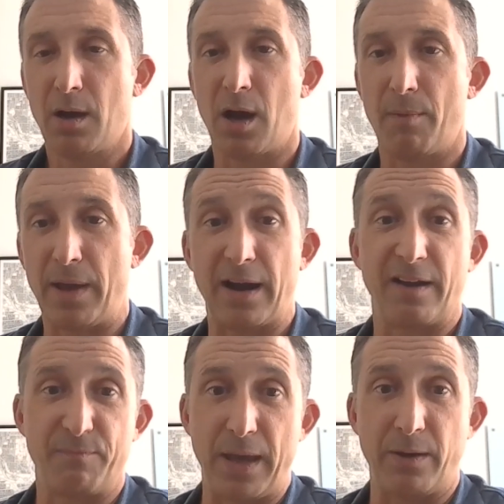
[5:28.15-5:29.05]
And
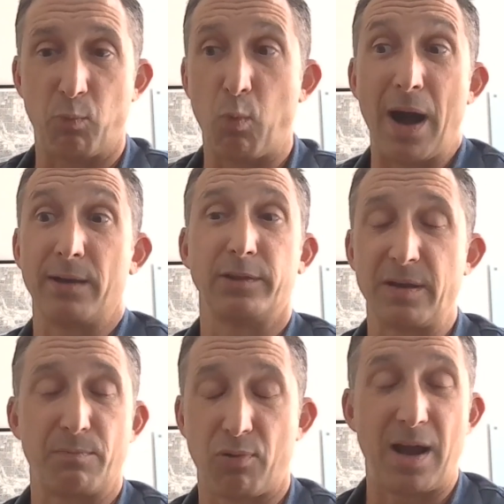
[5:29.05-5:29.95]
I've been
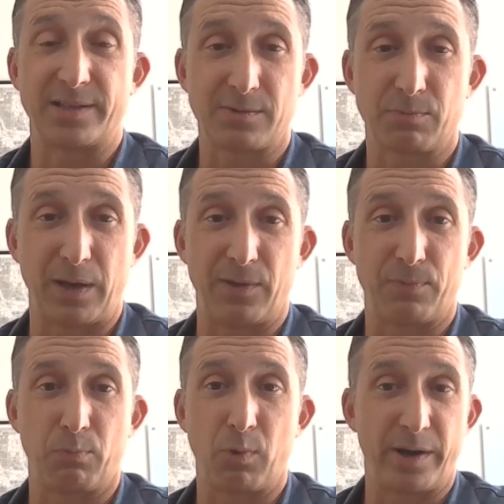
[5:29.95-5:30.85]
wildly impressed with
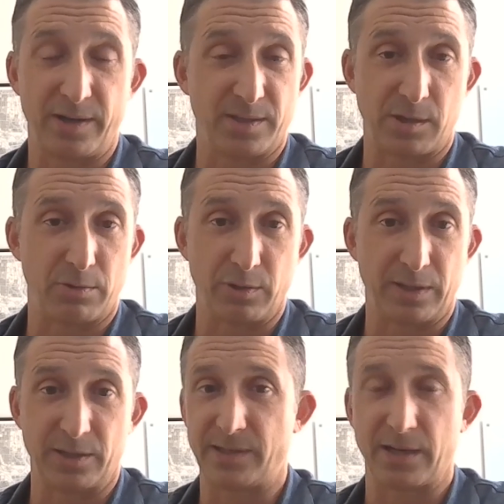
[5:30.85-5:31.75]
what it is they're
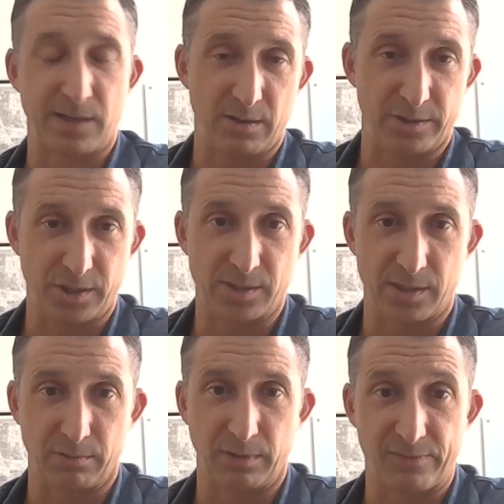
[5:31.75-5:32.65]
doing, the technologies
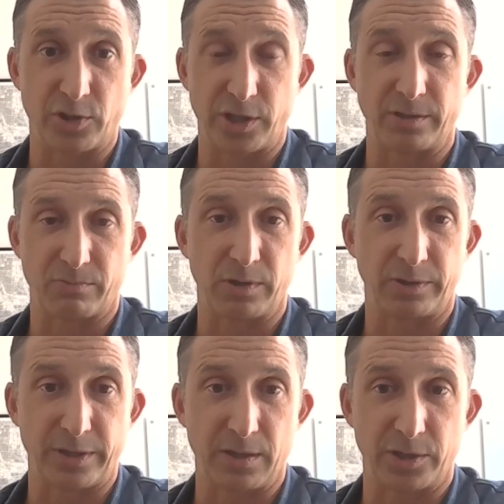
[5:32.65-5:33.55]
they're leveraging to
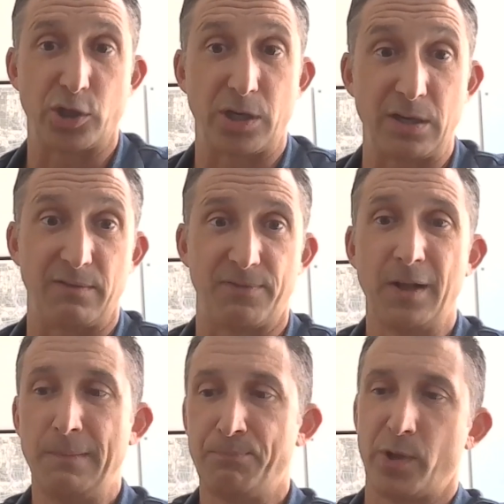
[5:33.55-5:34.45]
really achieve
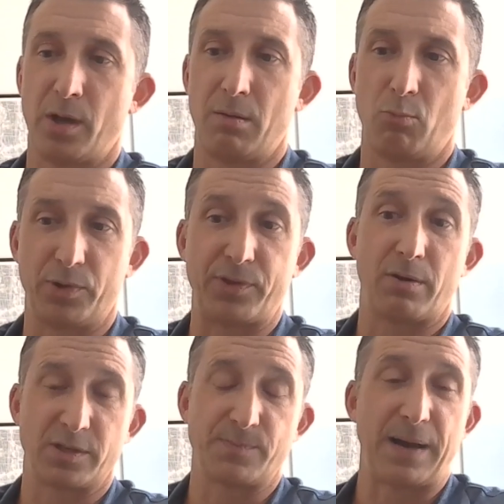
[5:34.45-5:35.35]
what
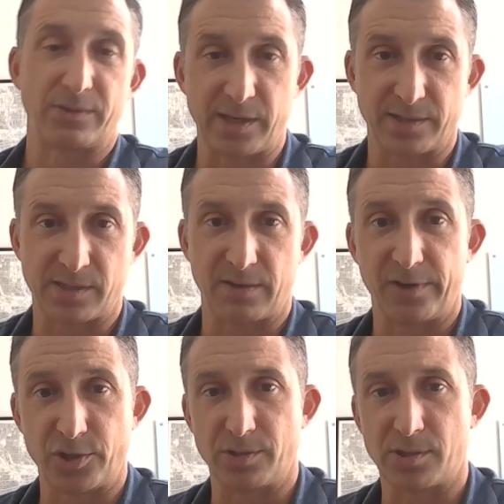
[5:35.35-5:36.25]
they're espousing as their
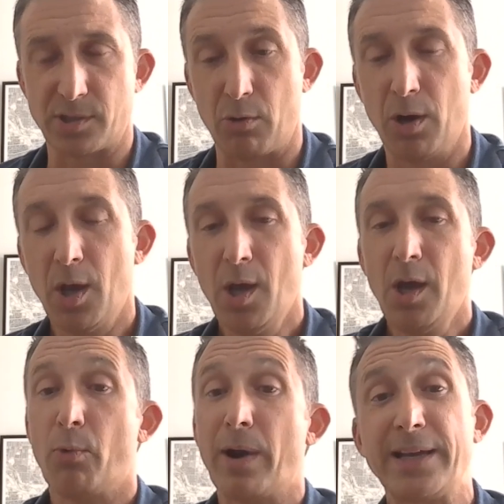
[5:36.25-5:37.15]
vision. So
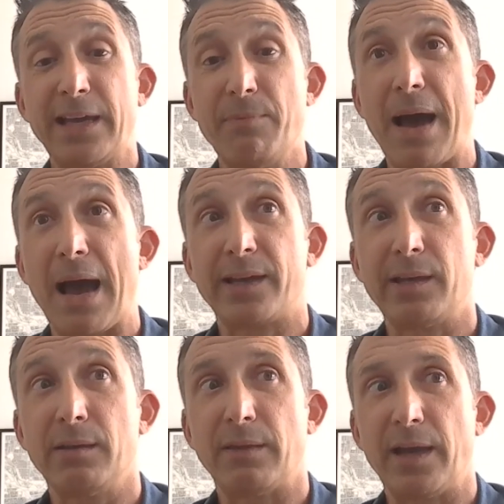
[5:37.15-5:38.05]
when I came back,
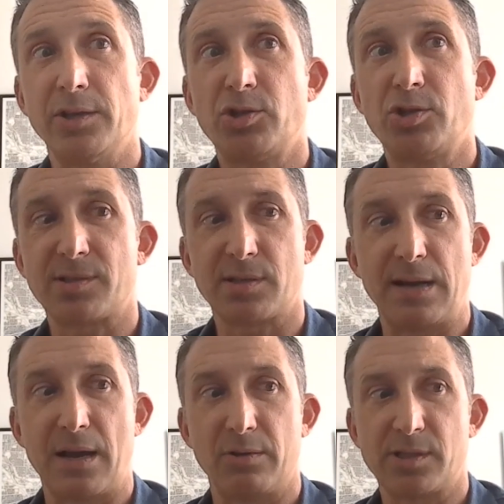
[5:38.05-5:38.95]
they had just
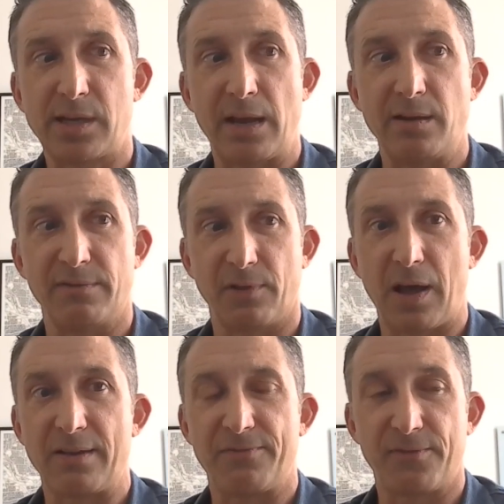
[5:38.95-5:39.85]
announced end of
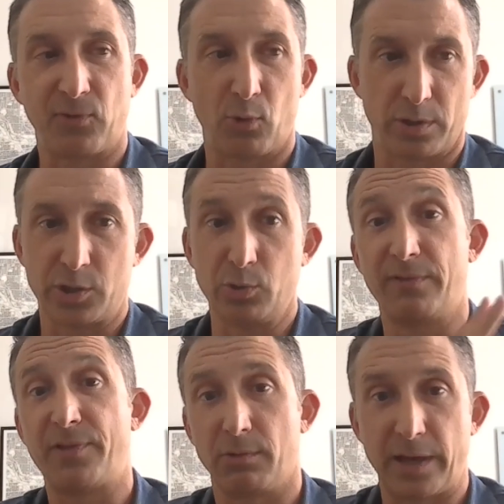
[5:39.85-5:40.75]
life for
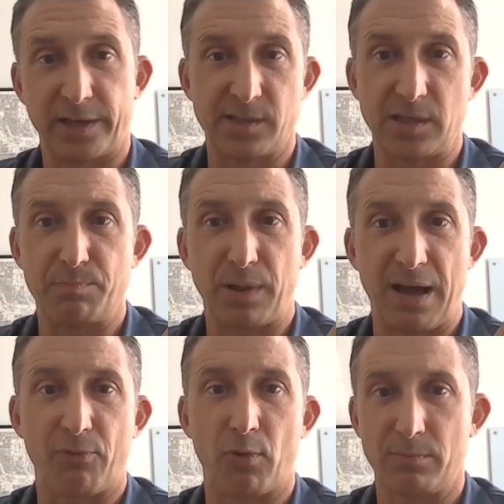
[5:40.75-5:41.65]
two of their legacy
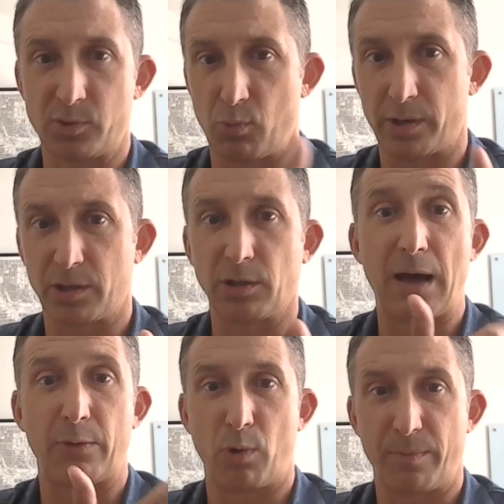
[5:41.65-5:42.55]
platforms, one
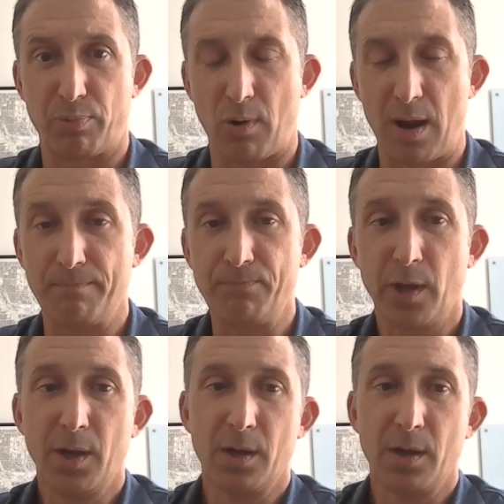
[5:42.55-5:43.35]
cloud, one prem.